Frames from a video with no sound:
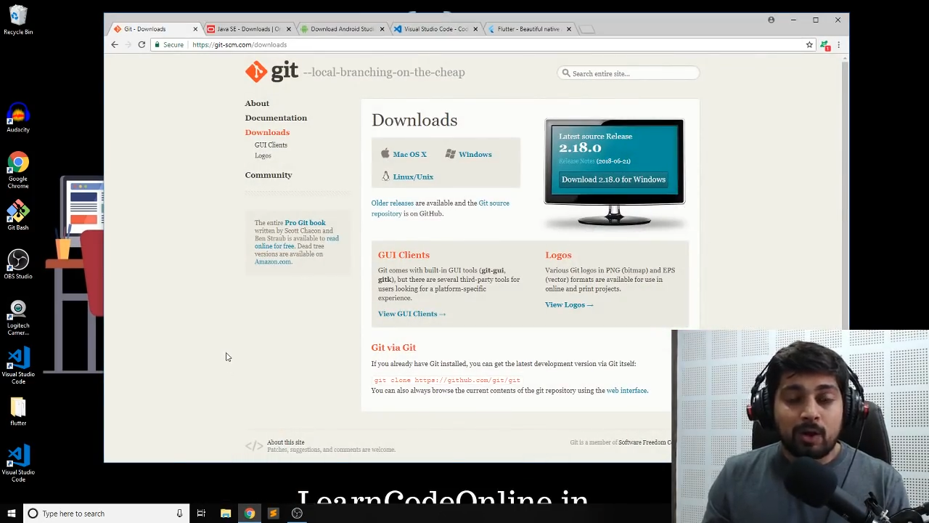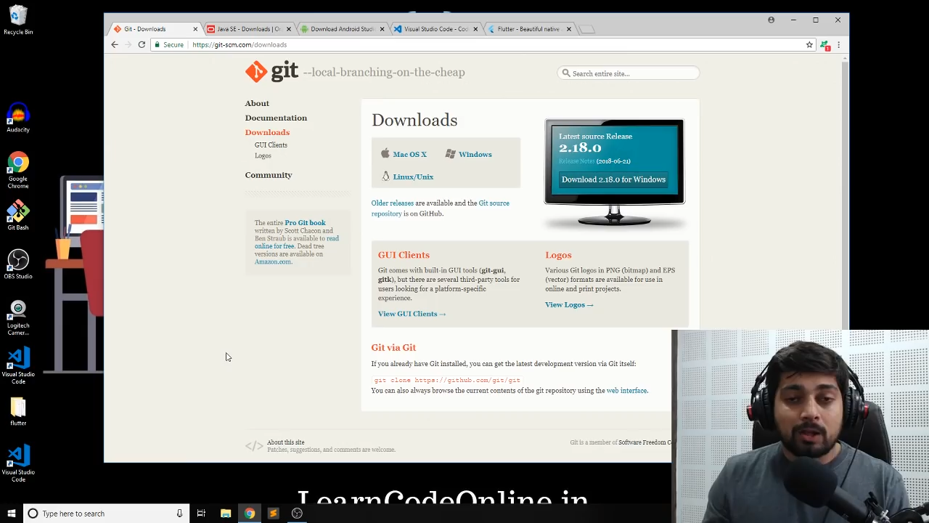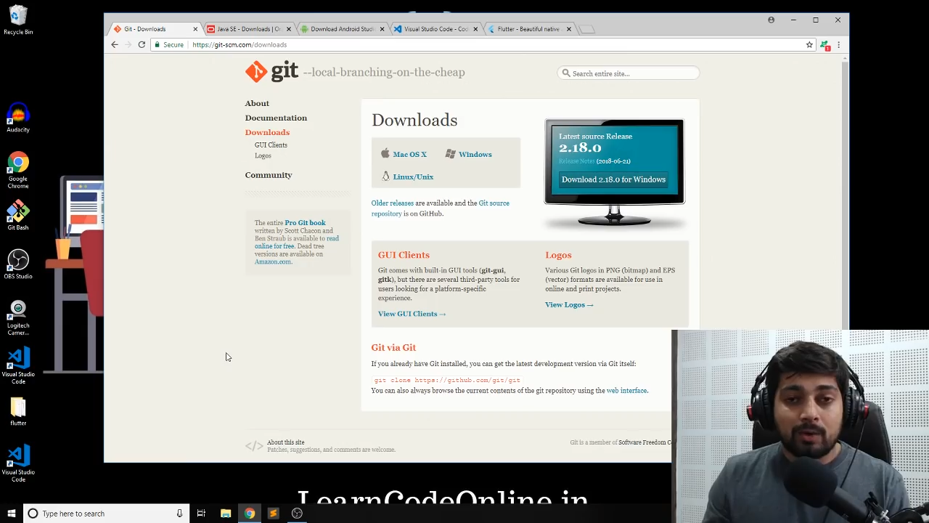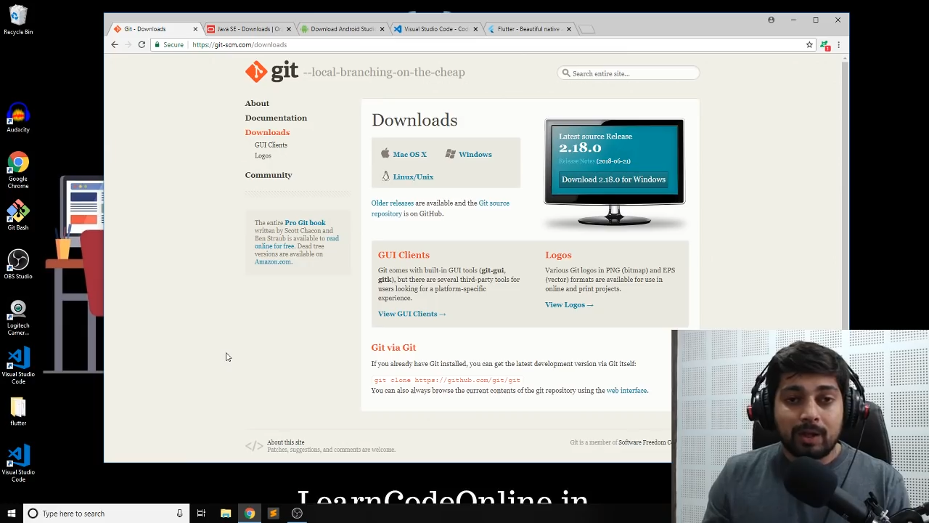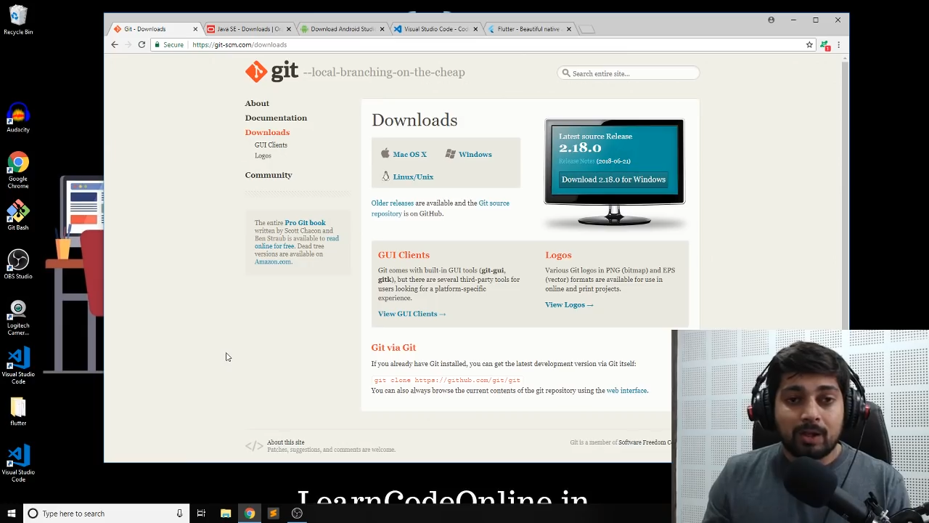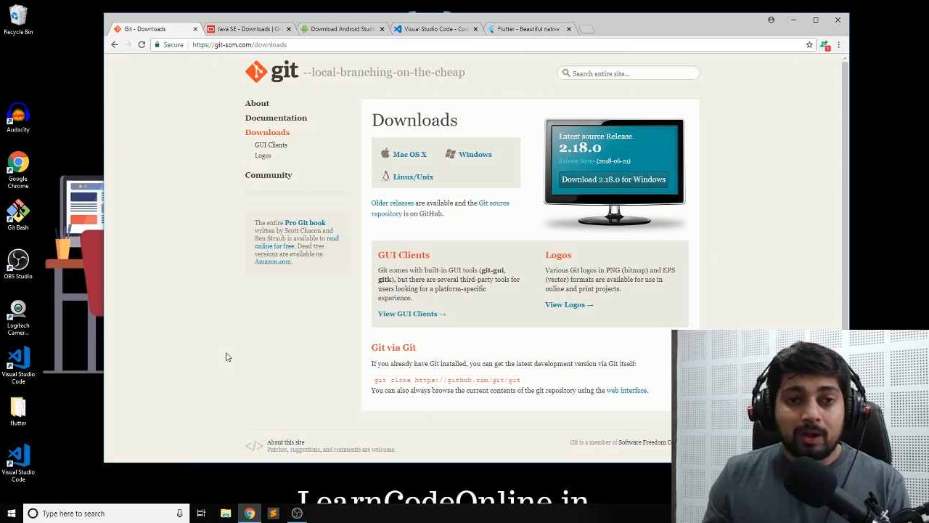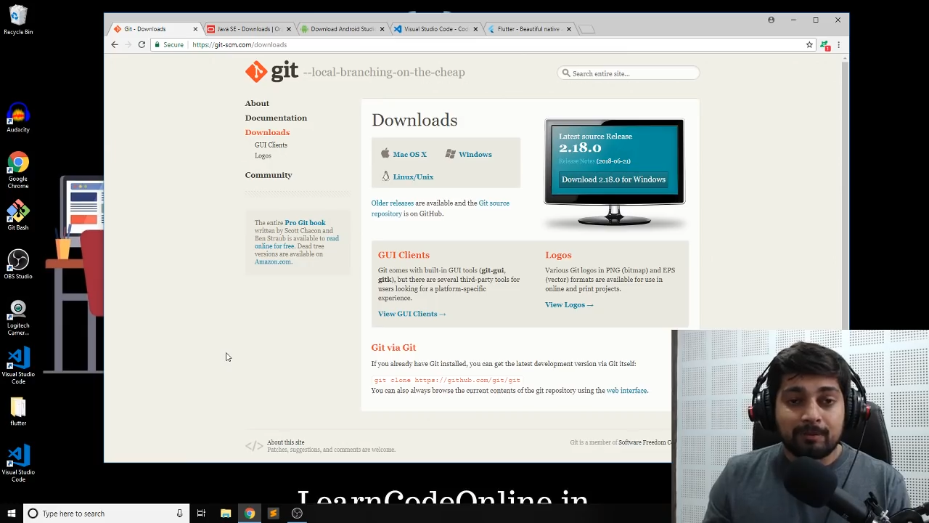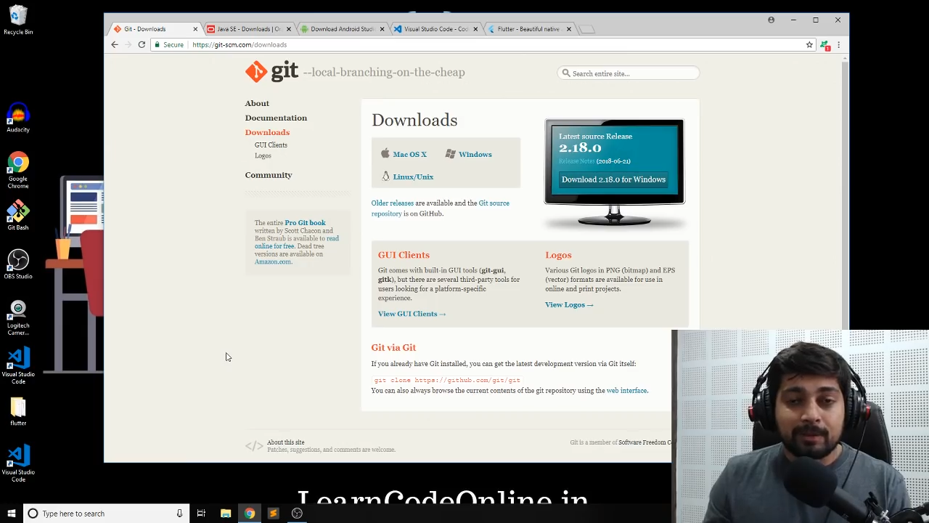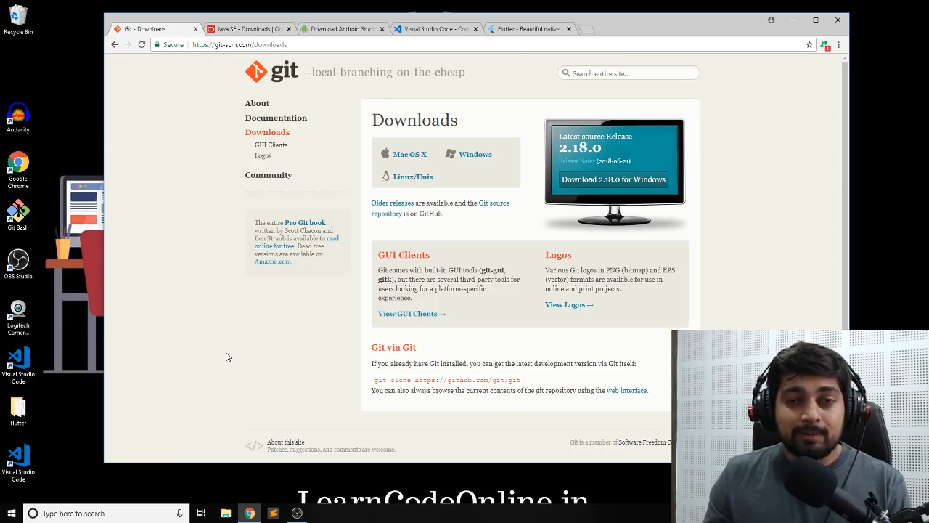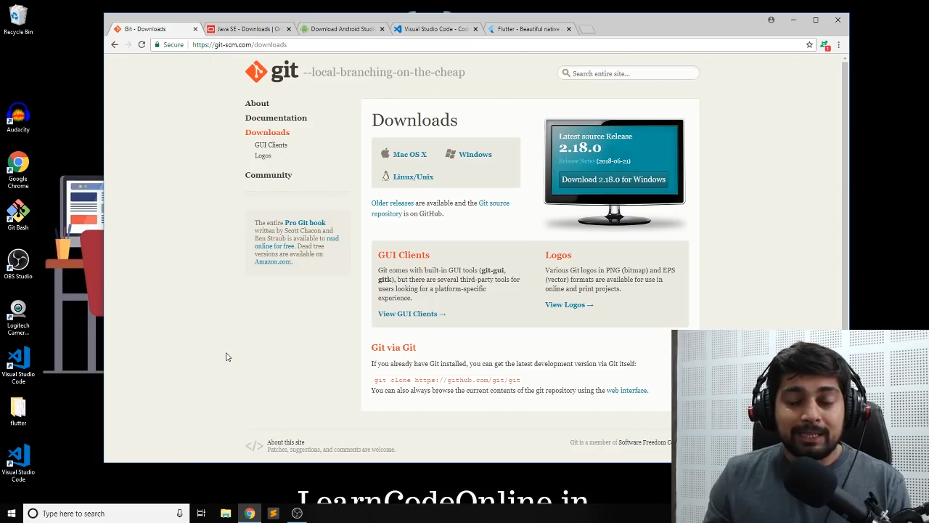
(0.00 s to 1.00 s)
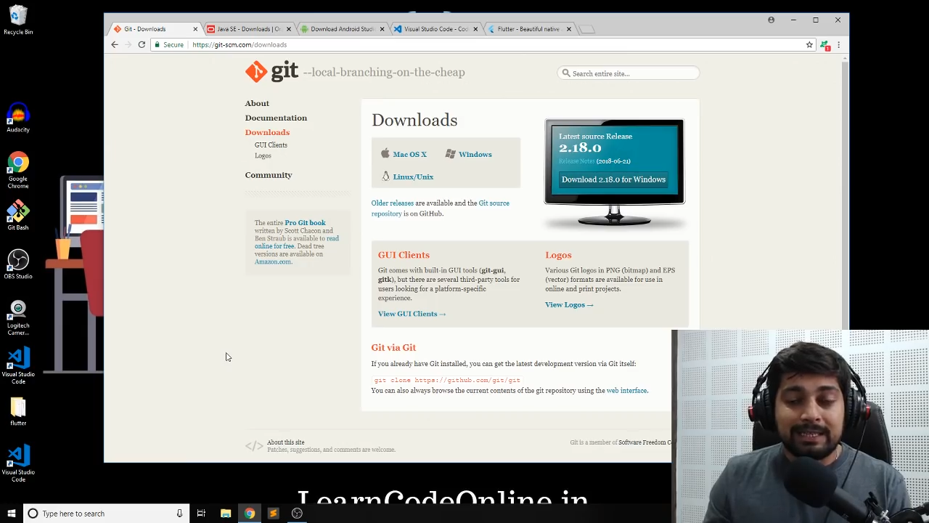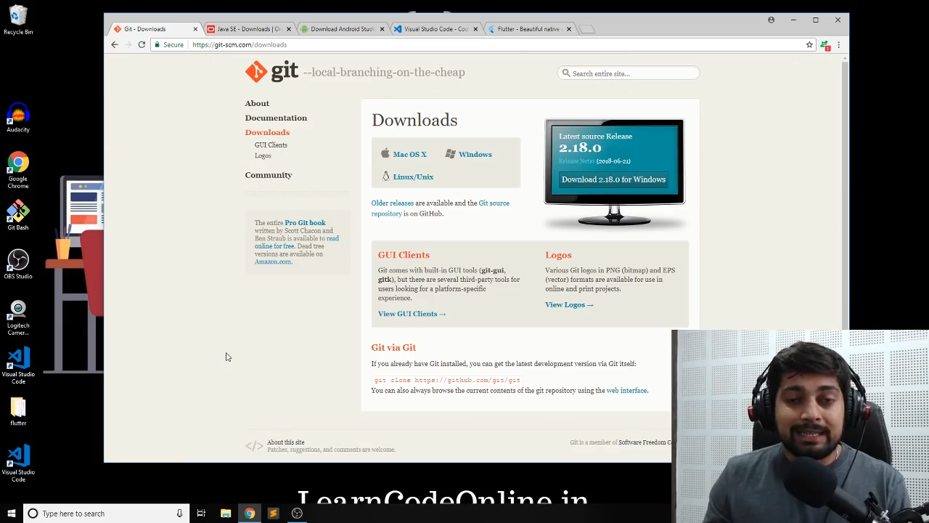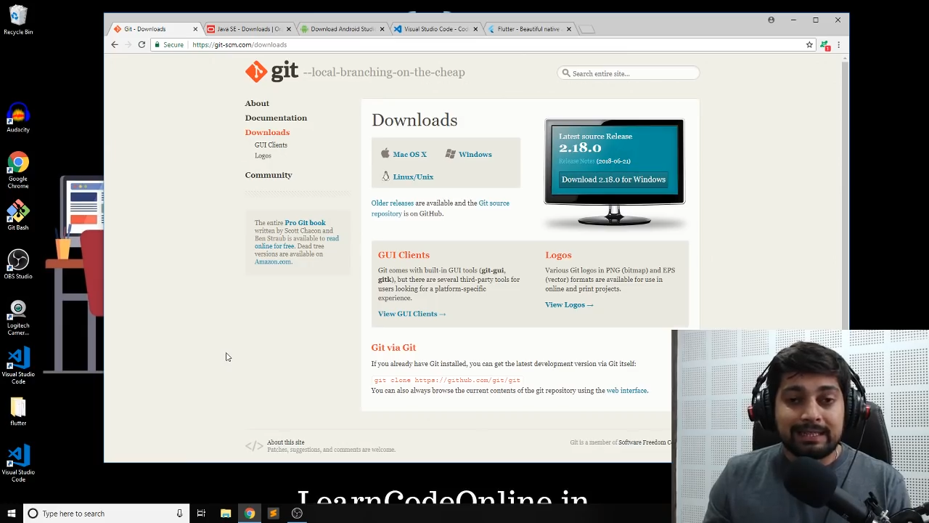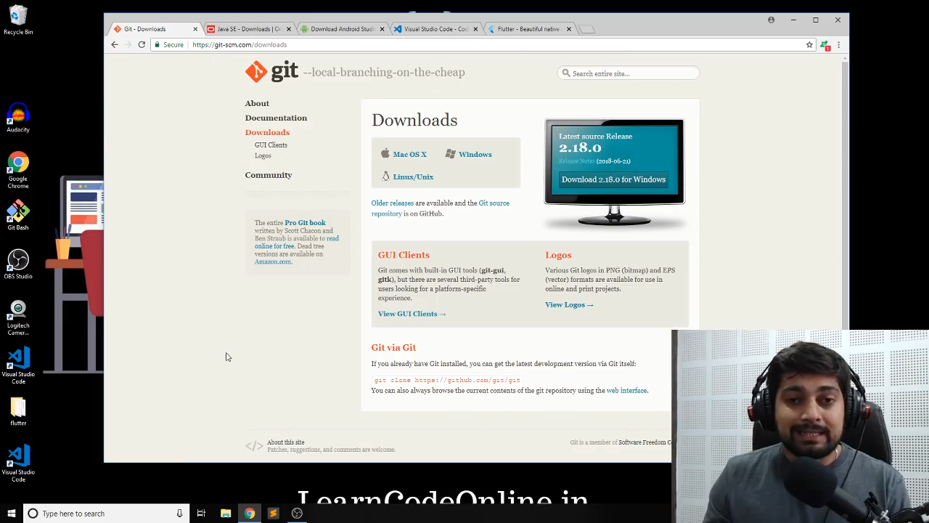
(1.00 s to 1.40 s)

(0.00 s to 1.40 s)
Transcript: follow along with me in